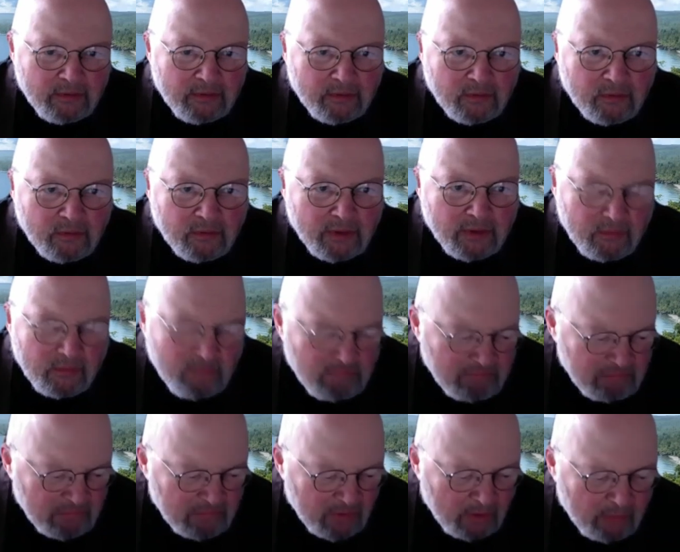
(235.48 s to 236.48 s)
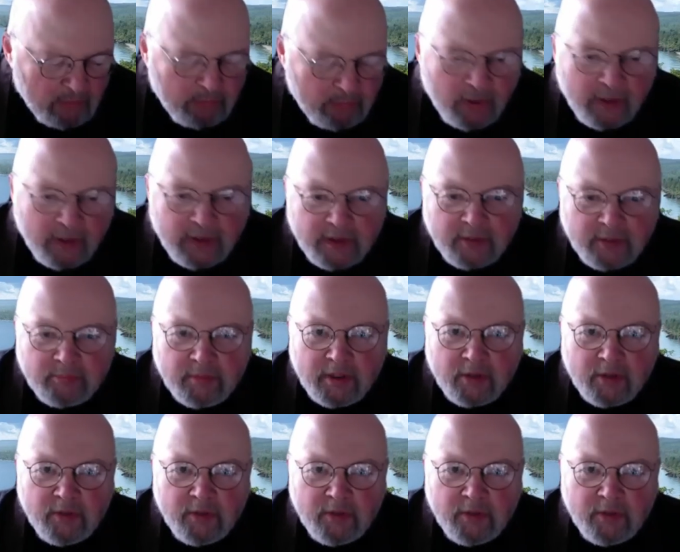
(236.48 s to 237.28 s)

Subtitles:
or I'd come upon it in my